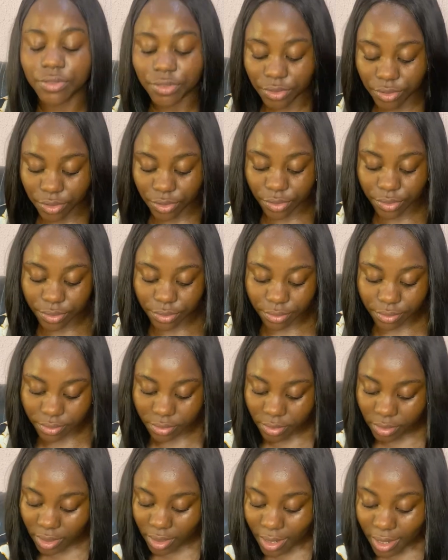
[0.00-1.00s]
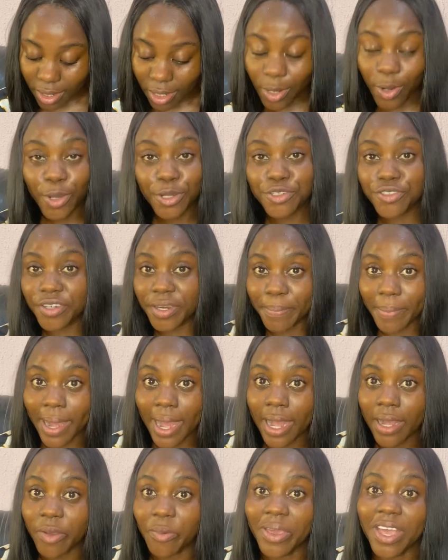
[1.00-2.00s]
So laundry
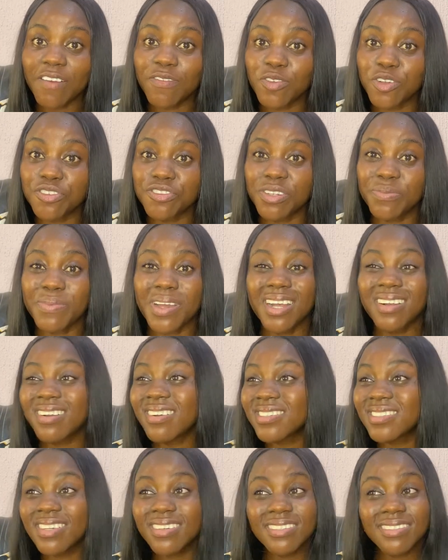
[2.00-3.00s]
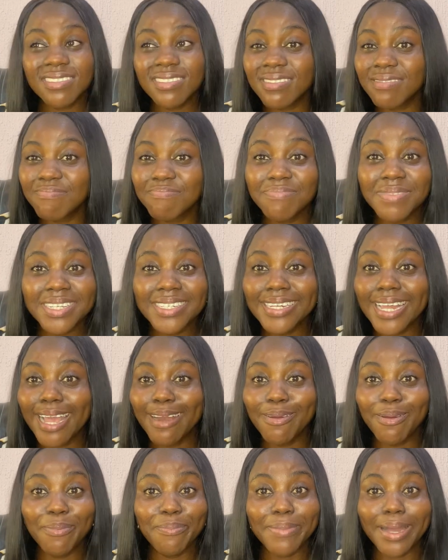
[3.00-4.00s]
bag, we have laundry bag, but just big
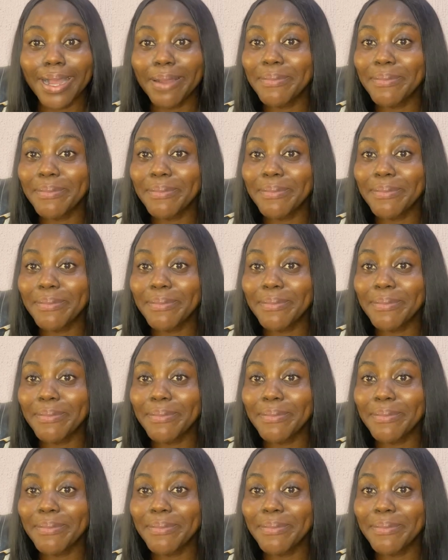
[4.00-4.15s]
nylon bag.